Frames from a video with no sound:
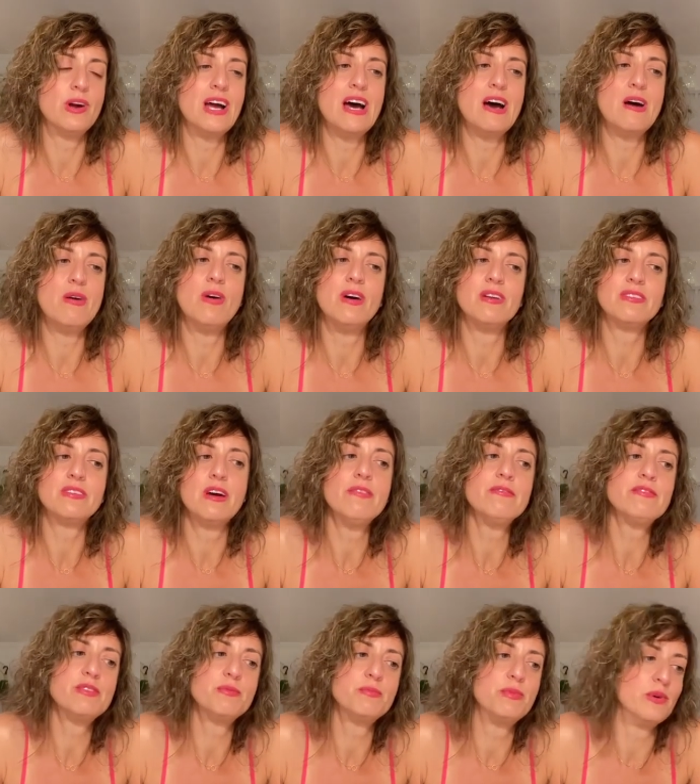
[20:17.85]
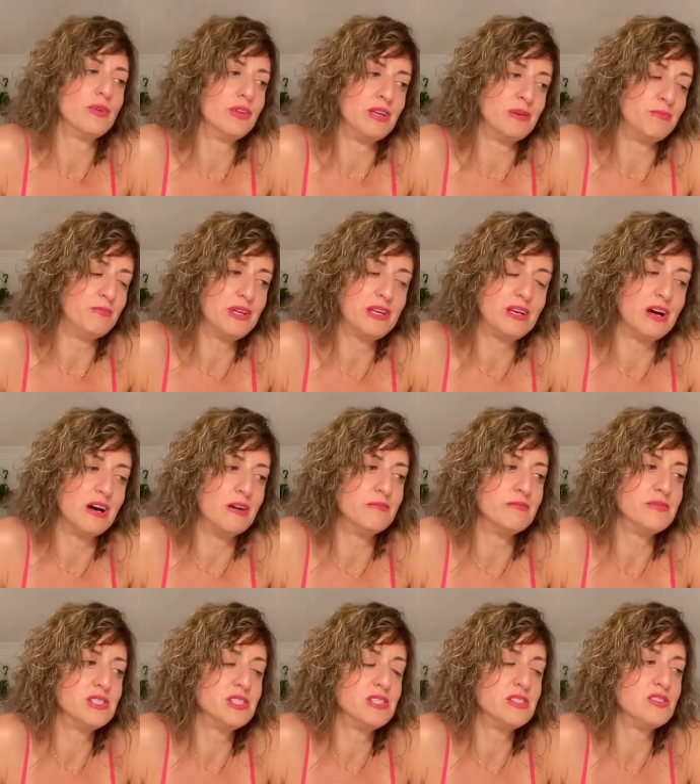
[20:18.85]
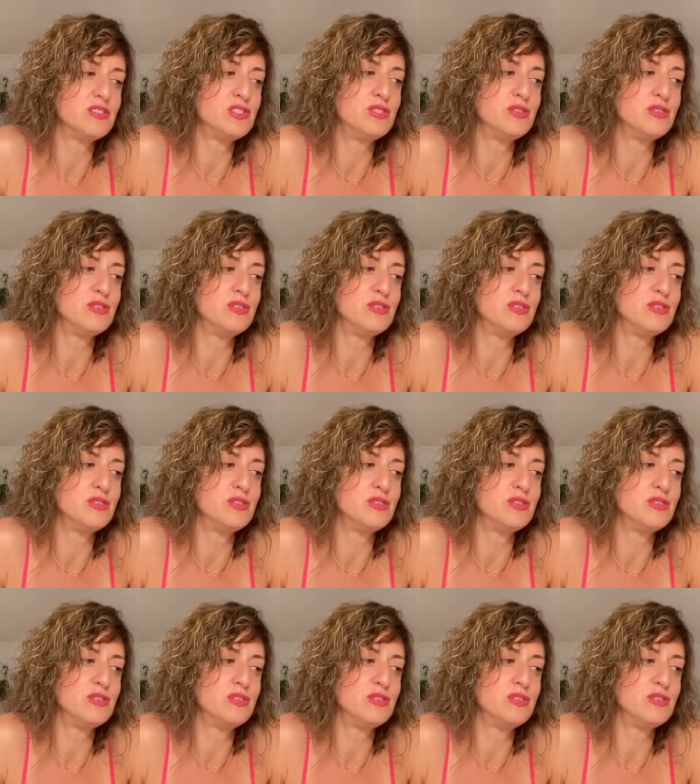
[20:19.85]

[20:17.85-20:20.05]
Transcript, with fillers: how uncomfortable it becomes